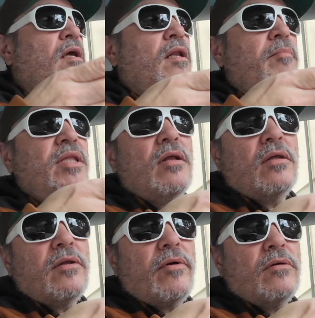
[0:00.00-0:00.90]
in the middle
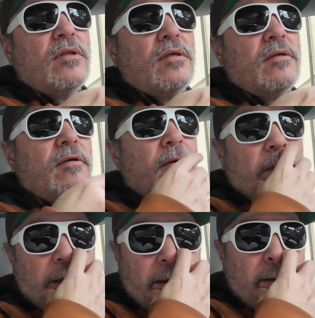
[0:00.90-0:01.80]
of the road,
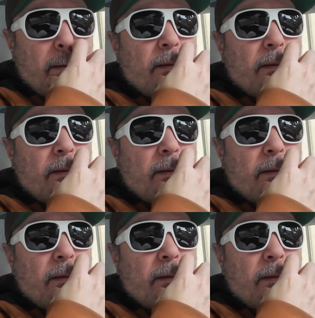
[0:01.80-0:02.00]
okay?